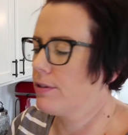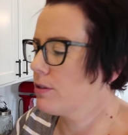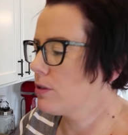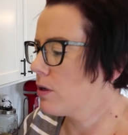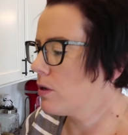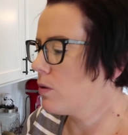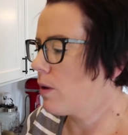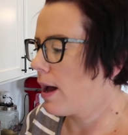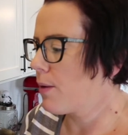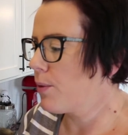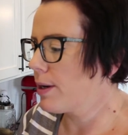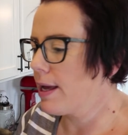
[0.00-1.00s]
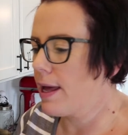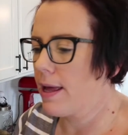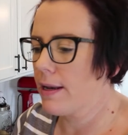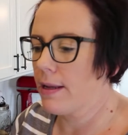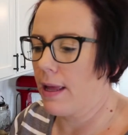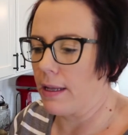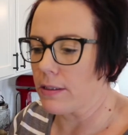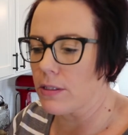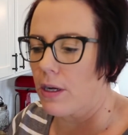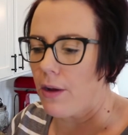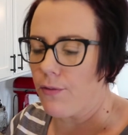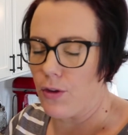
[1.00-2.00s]
So I went ahead and
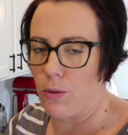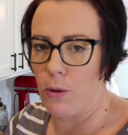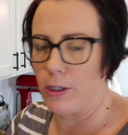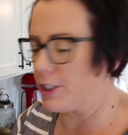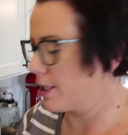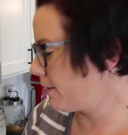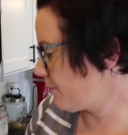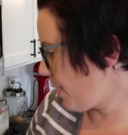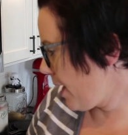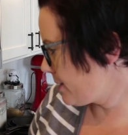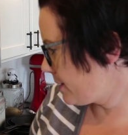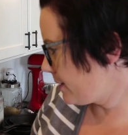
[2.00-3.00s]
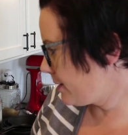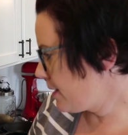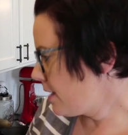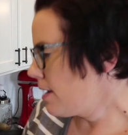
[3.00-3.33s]
took a few more chicken breasts